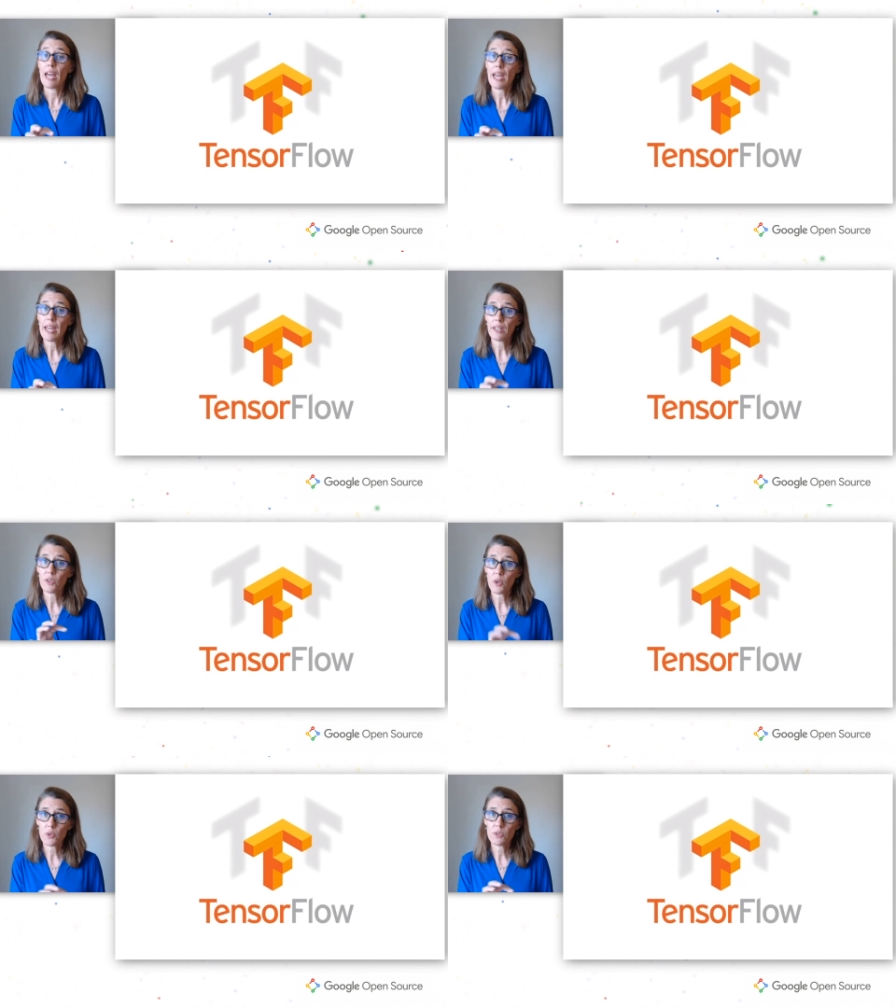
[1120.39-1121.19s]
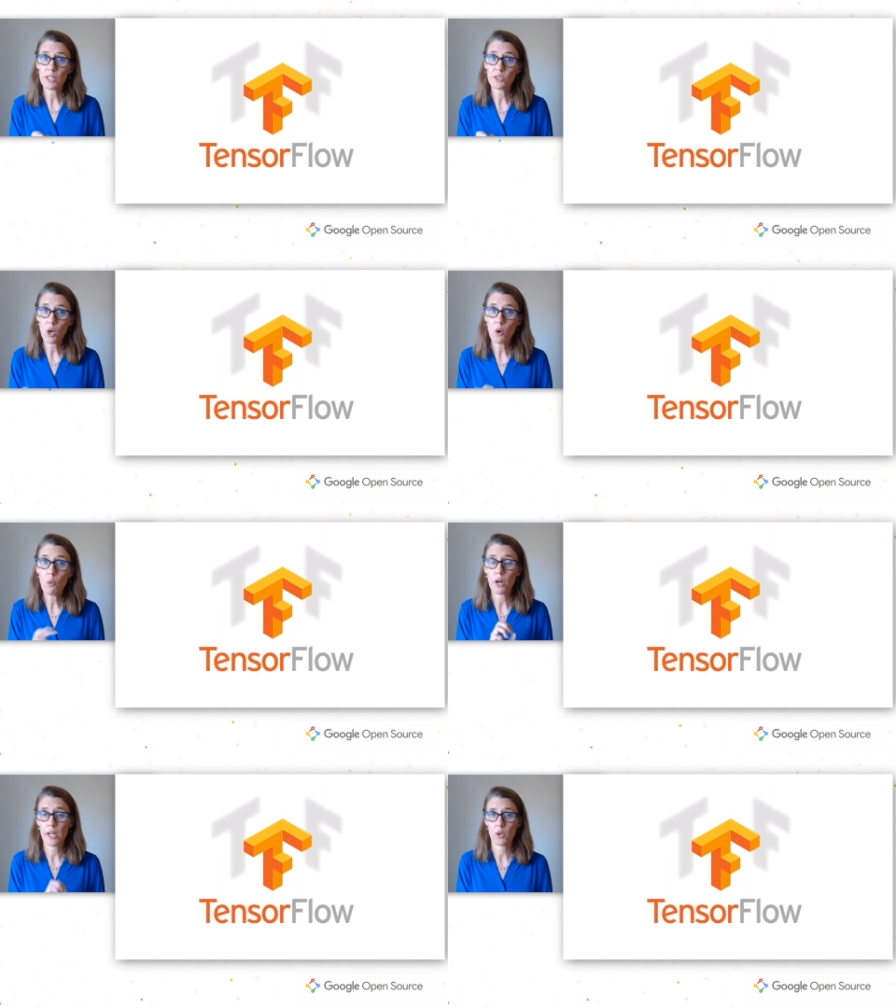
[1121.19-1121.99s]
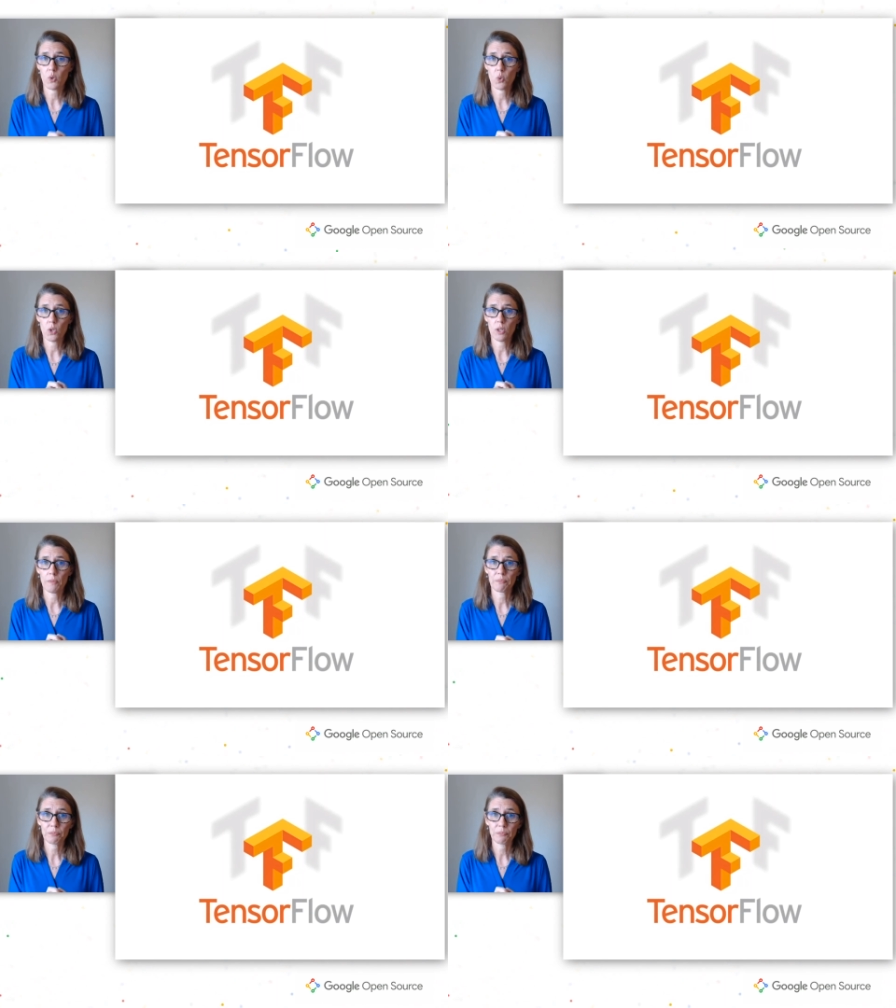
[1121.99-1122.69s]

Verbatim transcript: and those that don't work at Google.